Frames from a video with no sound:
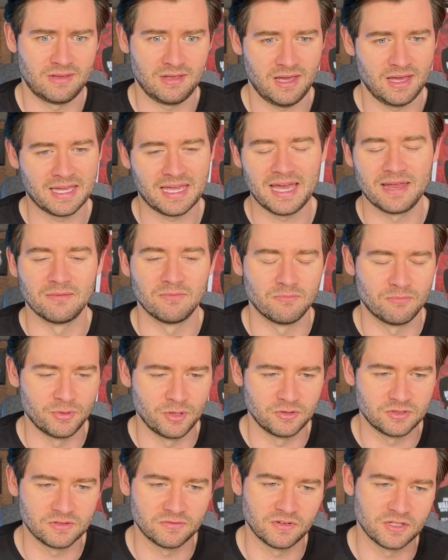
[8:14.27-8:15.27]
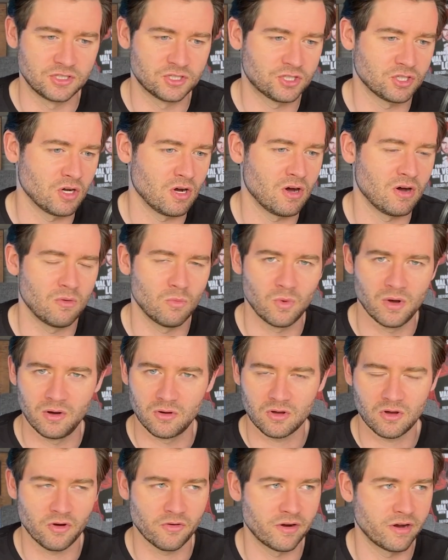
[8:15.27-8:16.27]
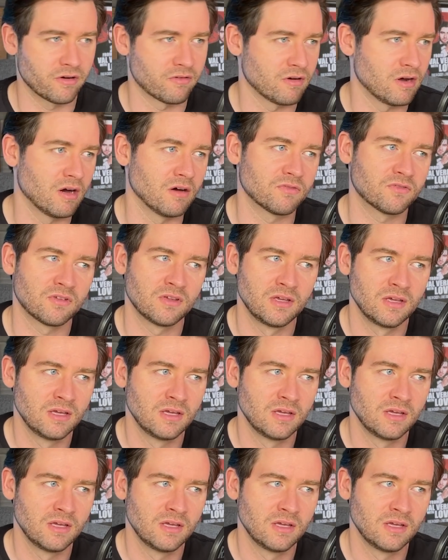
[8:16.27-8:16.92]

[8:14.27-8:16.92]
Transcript: again, beautifully shot, well choreographed.